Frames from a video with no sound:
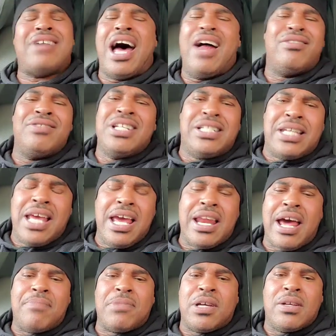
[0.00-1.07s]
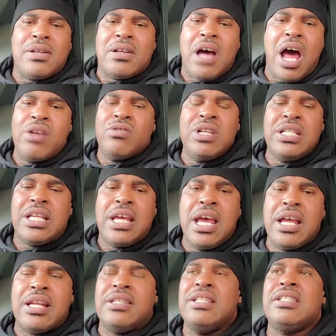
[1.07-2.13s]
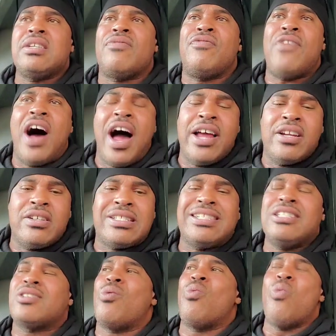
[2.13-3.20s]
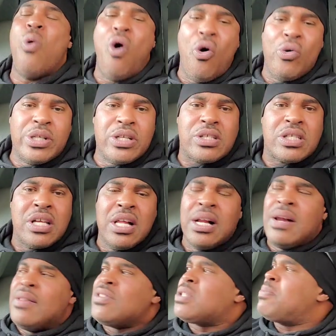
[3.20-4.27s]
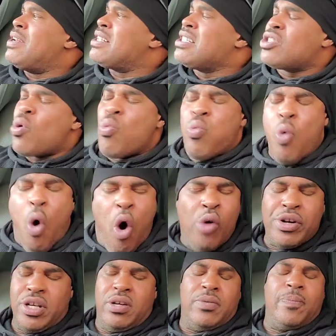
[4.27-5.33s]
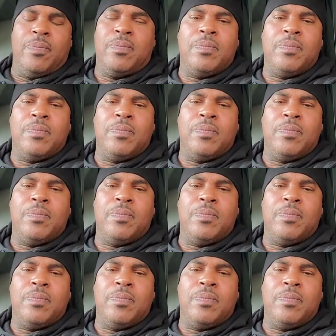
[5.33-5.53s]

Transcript: I don't need to hear that, man. I don't need to hear that. These are fighters. These are warriors. Spence is a warrior.